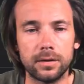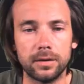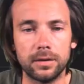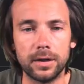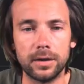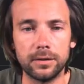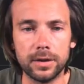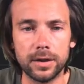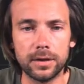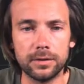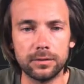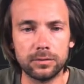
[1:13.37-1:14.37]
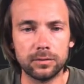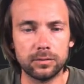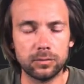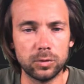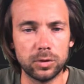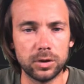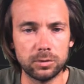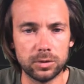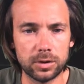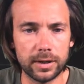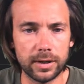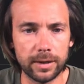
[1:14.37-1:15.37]
And then we will
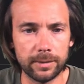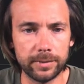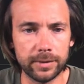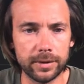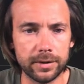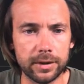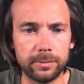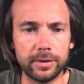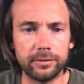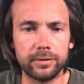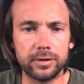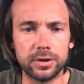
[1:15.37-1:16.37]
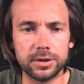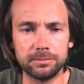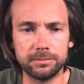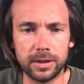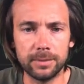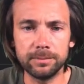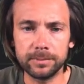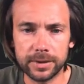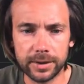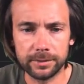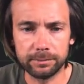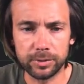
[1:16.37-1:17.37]
copy commit version bump
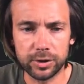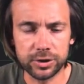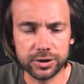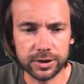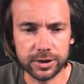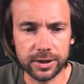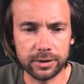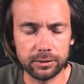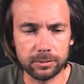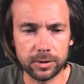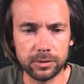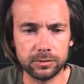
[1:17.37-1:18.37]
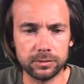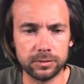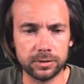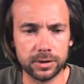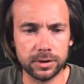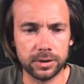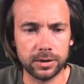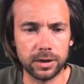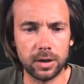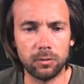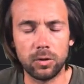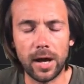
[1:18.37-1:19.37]
and push to git remote,
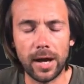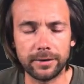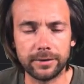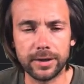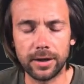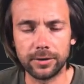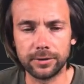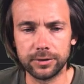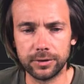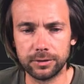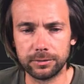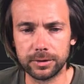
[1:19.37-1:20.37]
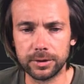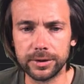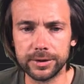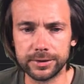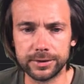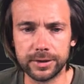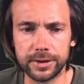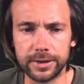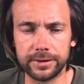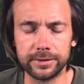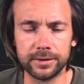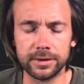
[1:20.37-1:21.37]
and we'll add it down to the release
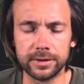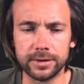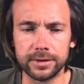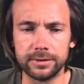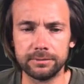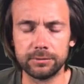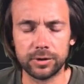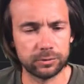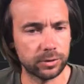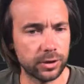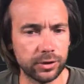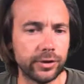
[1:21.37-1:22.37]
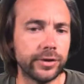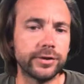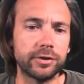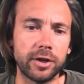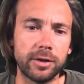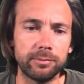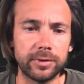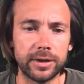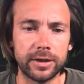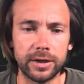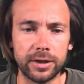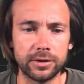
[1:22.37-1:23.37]
lane because we're gonna do the same thing
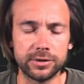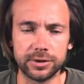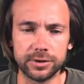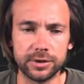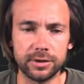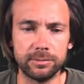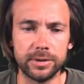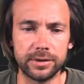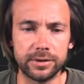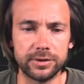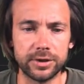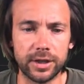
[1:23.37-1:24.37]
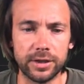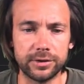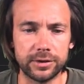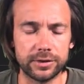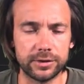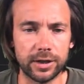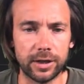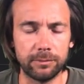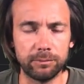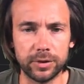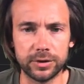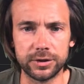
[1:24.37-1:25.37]
here, just commit the changes and
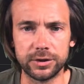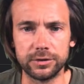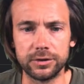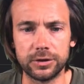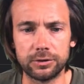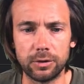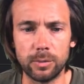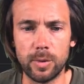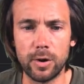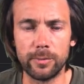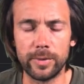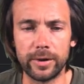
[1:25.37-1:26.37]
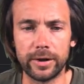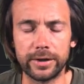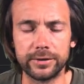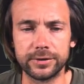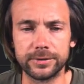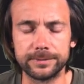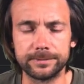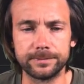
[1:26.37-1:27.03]
push it to the remote branch.